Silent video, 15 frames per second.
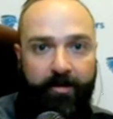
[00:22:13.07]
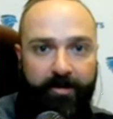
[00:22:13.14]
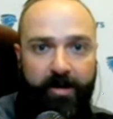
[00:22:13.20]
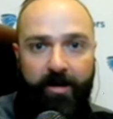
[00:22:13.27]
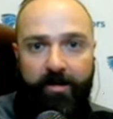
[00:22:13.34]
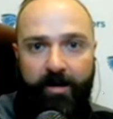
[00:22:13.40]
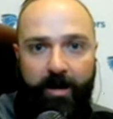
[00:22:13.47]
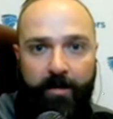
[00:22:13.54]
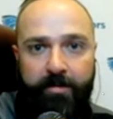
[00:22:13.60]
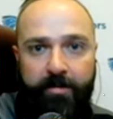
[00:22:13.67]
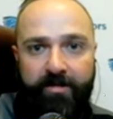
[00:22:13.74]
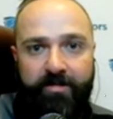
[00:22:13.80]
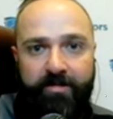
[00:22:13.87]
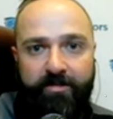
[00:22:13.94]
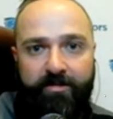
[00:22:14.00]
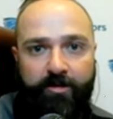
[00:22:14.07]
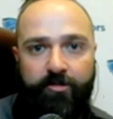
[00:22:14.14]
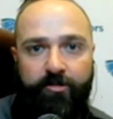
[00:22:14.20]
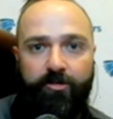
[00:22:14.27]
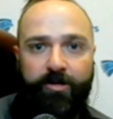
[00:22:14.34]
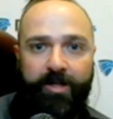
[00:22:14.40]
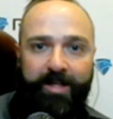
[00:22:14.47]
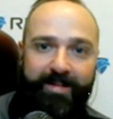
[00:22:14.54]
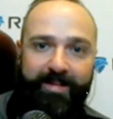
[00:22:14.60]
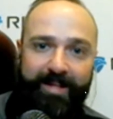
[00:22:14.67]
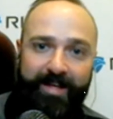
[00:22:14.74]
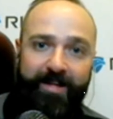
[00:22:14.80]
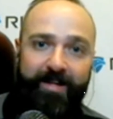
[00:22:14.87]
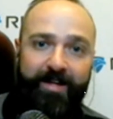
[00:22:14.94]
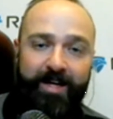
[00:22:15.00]
the dot-com bust, essentially, and
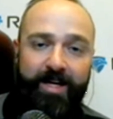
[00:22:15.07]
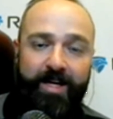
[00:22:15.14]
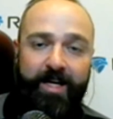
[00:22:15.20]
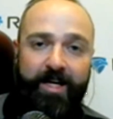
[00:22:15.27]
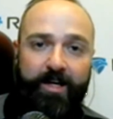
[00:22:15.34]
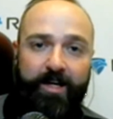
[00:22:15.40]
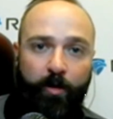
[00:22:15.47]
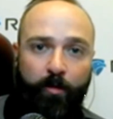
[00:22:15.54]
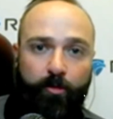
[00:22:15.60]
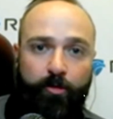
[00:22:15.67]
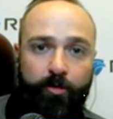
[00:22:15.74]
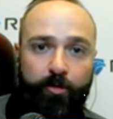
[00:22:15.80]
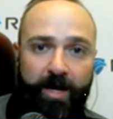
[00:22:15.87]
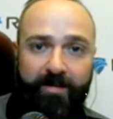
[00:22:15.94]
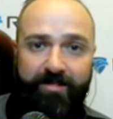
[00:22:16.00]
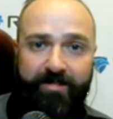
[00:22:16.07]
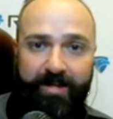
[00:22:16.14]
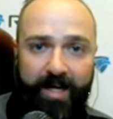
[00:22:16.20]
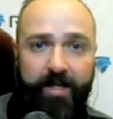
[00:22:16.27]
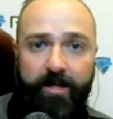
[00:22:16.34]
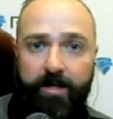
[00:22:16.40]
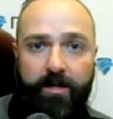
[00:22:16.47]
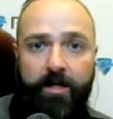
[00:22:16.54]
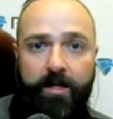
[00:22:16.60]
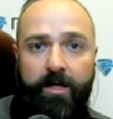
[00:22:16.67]
then, you know, 2008.